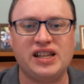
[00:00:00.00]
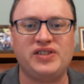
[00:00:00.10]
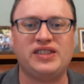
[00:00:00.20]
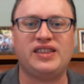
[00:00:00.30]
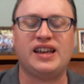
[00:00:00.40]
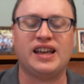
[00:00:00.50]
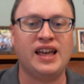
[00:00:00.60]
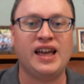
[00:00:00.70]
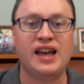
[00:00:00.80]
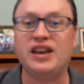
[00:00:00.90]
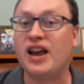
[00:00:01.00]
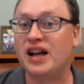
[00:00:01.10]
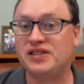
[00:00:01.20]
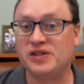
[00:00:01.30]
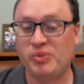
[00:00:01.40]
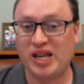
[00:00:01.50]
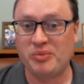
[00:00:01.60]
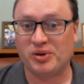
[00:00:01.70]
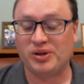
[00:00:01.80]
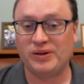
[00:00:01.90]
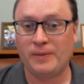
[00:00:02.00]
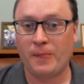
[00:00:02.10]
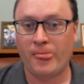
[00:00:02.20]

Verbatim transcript: living thing. Not just people,